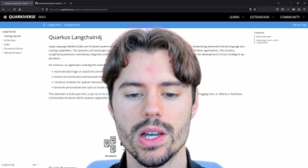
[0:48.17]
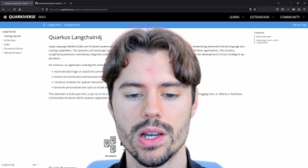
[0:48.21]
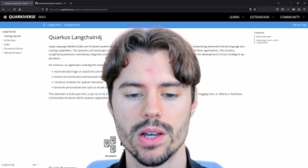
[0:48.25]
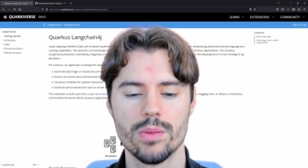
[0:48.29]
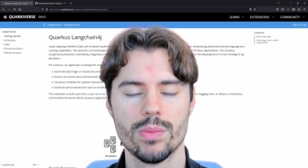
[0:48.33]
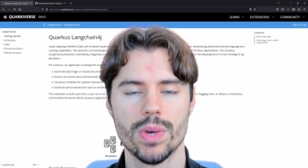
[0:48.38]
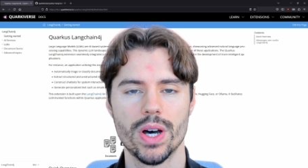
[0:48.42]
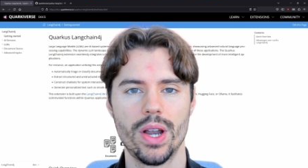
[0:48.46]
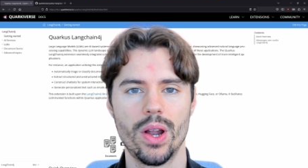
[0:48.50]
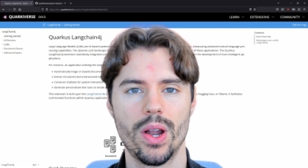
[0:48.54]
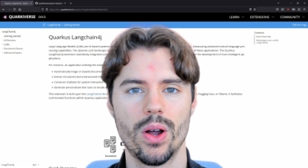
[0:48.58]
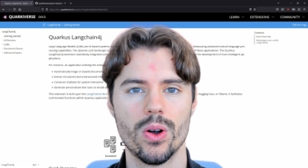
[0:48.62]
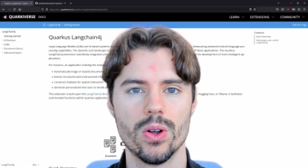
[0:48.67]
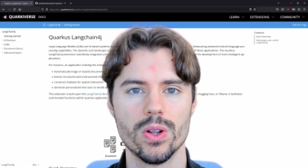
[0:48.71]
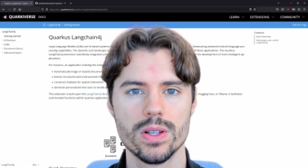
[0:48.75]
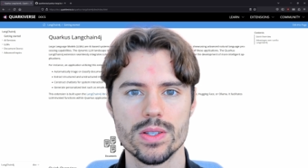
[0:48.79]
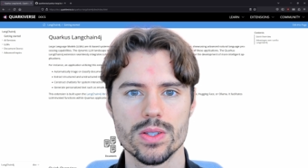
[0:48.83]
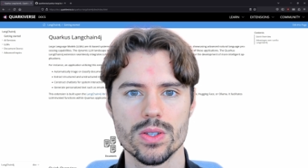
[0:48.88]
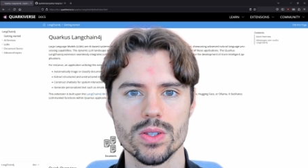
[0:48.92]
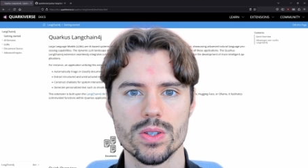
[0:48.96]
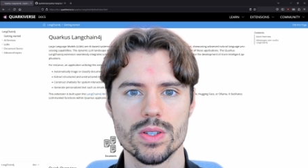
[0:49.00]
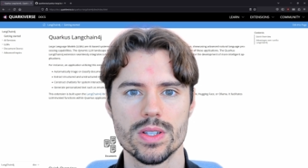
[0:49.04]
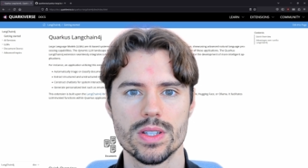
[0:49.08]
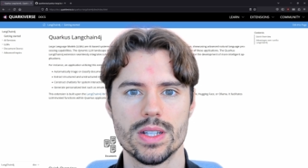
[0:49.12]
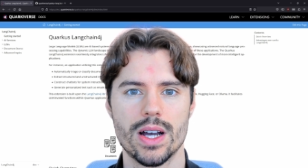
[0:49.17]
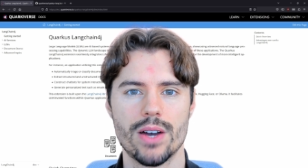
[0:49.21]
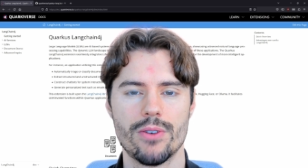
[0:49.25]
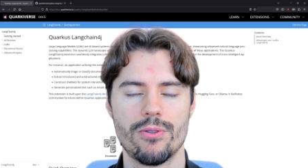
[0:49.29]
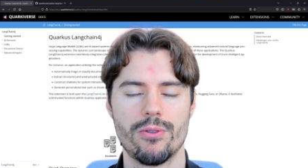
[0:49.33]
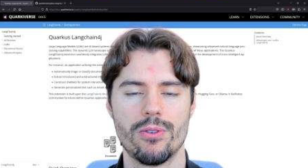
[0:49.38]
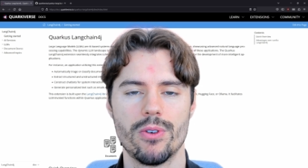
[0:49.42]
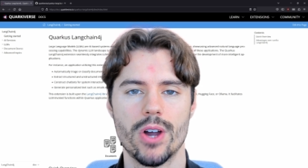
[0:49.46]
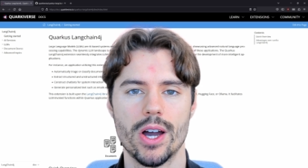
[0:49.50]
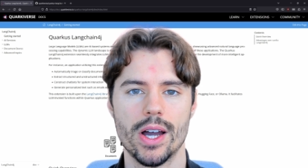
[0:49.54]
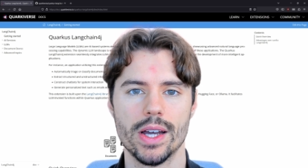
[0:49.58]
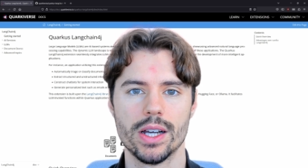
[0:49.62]
but also stuff
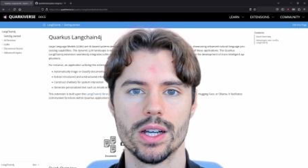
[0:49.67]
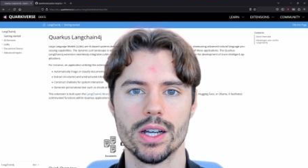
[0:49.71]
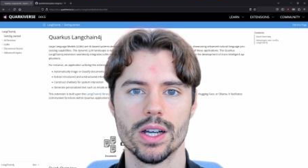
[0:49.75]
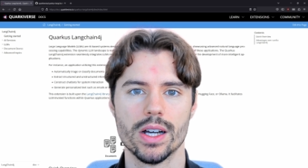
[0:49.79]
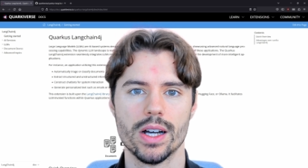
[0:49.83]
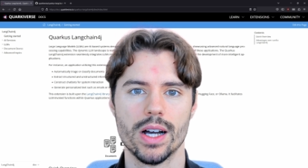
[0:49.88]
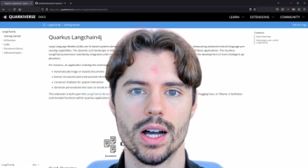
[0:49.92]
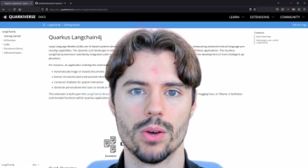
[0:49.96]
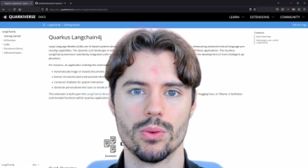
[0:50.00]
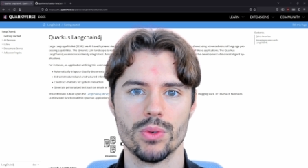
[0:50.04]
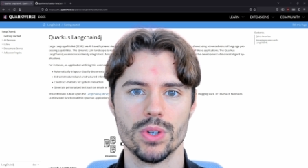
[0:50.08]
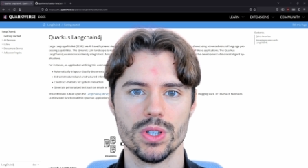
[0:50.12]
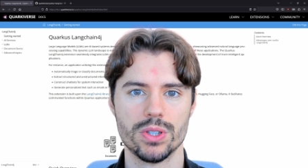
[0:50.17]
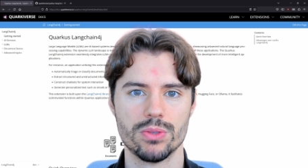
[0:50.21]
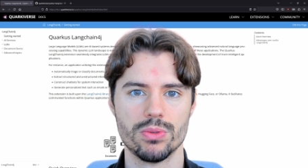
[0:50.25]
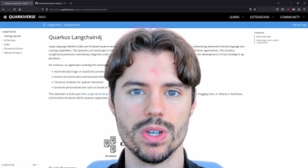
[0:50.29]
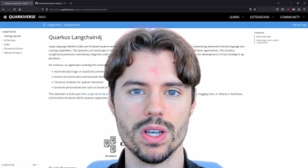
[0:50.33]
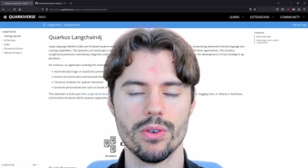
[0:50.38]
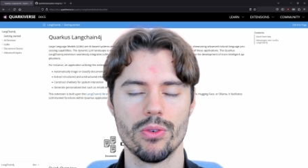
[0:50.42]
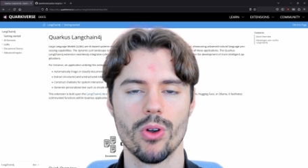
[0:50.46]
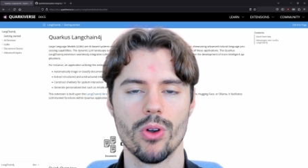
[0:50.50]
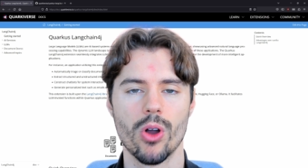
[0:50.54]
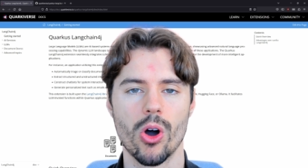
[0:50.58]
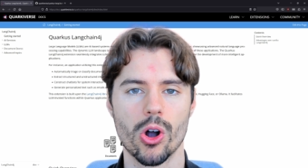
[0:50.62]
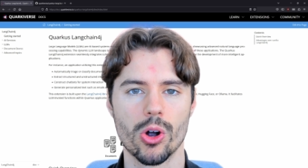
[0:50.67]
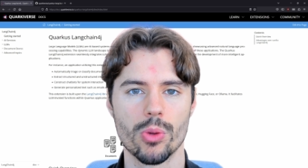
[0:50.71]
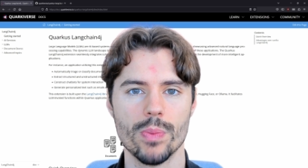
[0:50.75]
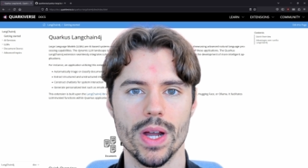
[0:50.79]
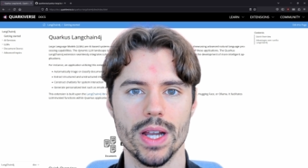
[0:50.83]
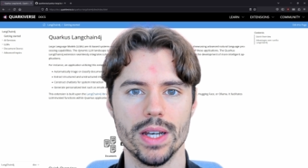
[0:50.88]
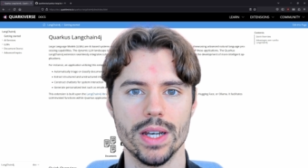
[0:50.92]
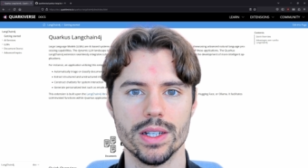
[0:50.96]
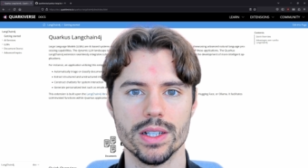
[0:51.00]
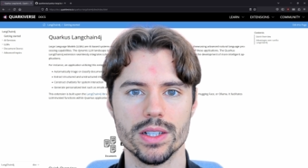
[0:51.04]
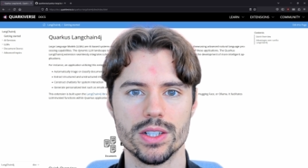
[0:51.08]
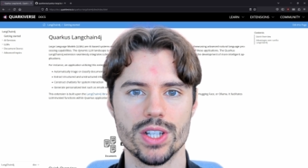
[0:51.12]
like uh, retrieval
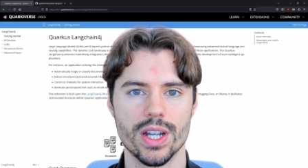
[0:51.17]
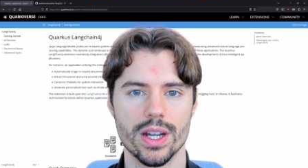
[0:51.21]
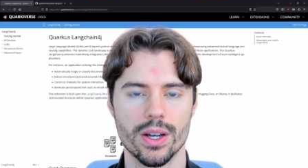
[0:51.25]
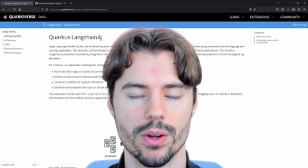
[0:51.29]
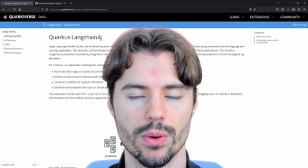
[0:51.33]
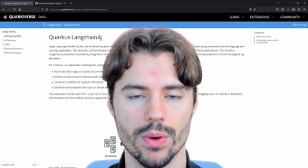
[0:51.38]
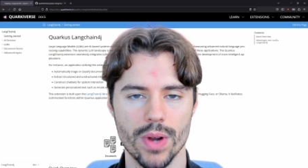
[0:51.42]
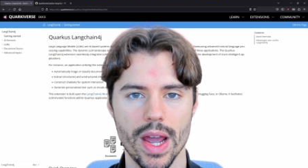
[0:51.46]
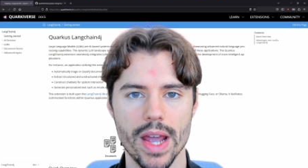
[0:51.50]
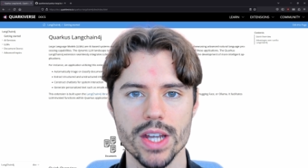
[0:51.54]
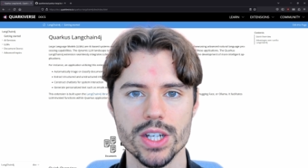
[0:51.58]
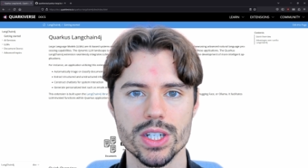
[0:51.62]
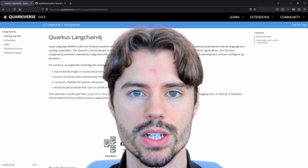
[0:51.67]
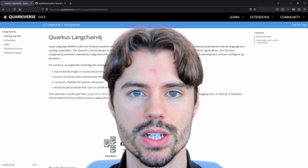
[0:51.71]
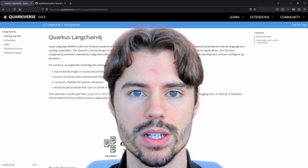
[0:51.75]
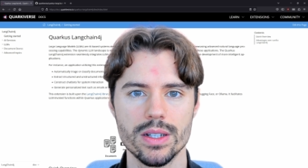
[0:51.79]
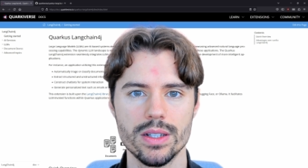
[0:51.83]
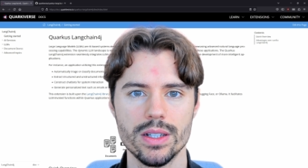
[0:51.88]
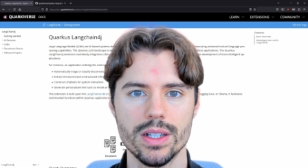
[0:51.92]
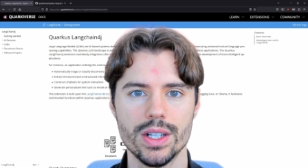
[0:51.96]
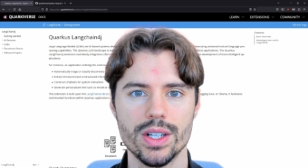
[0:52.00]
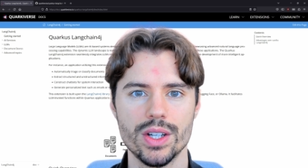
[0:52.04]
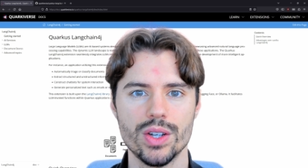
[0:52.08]
augmented generation,